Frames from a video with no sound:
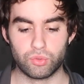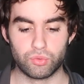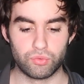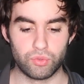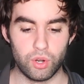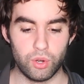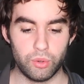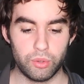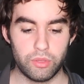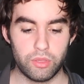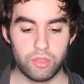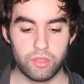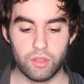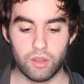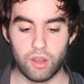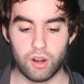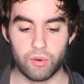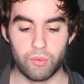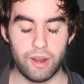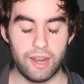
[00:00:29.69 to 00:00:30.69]
growth
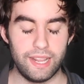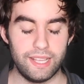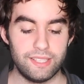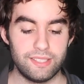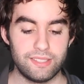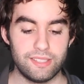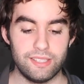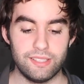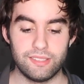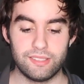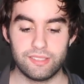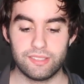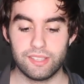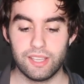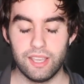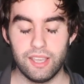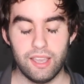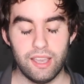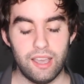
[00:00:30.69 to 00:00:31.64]
already since,